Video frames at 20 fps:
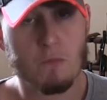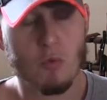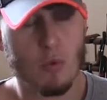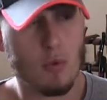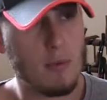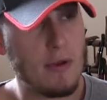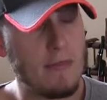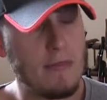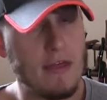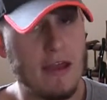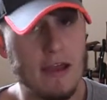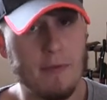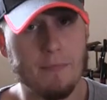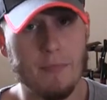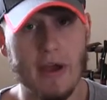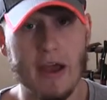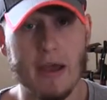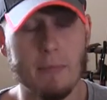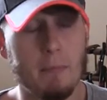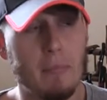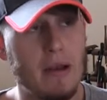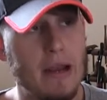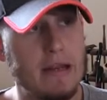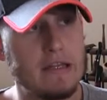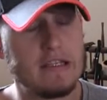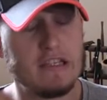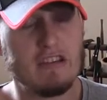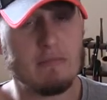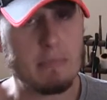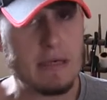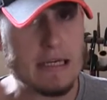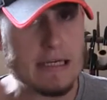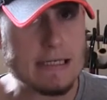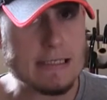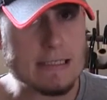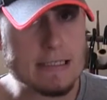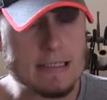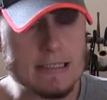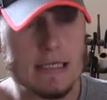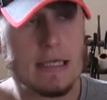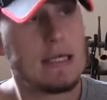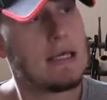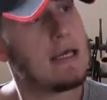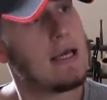We went there, had plenty of beers.